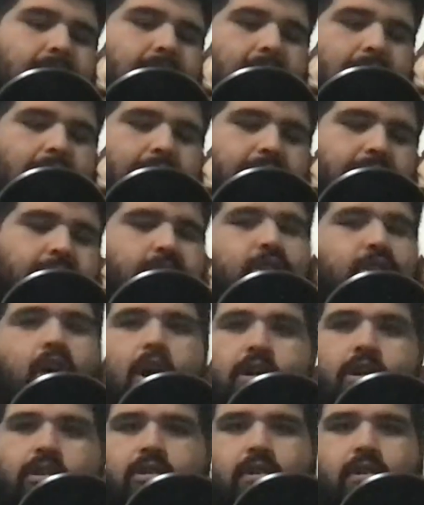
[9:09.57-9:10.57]
There's
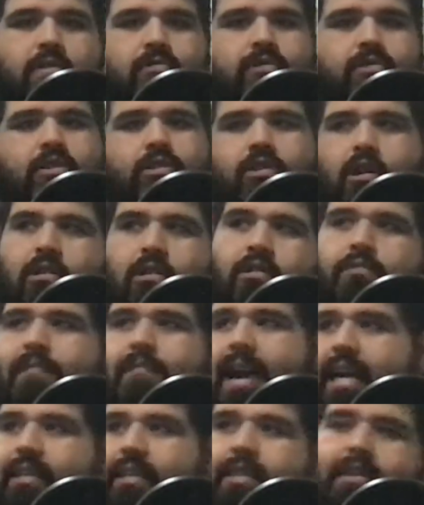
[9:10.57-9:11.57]
Narcos. There's Narcos
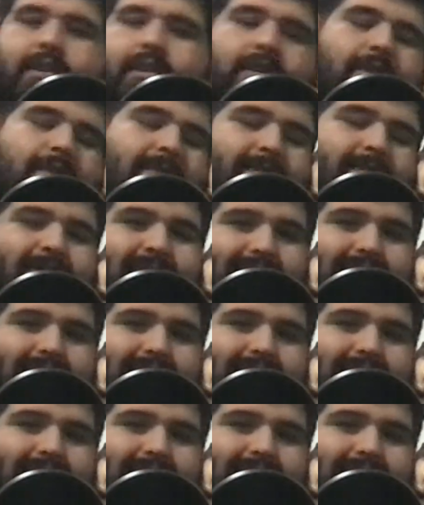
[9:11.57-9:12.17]
Mexico.